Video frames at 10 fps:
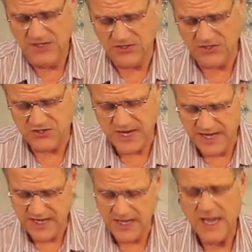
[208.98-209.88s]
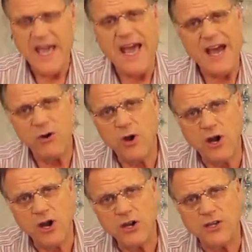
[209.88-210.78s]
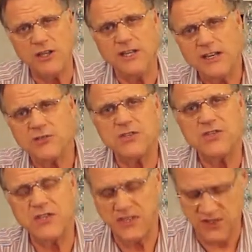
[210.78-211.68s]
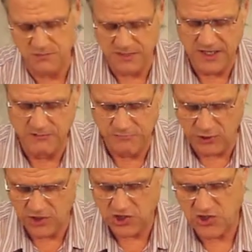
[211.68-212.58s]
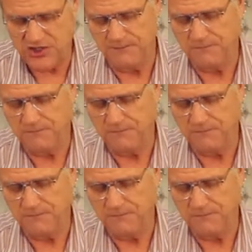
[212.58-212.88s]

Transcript: to say how hard electricity is being pushed.